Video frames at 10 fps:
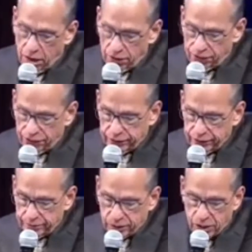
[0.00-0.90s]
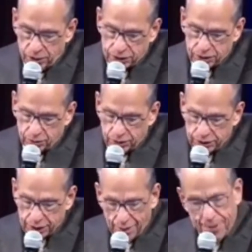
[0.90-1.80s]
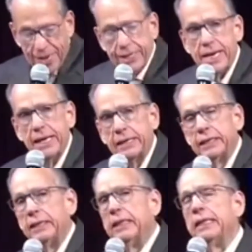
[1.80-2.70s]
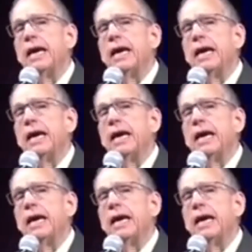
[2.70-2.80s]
a bad day. Now, a man fighting a lion's at a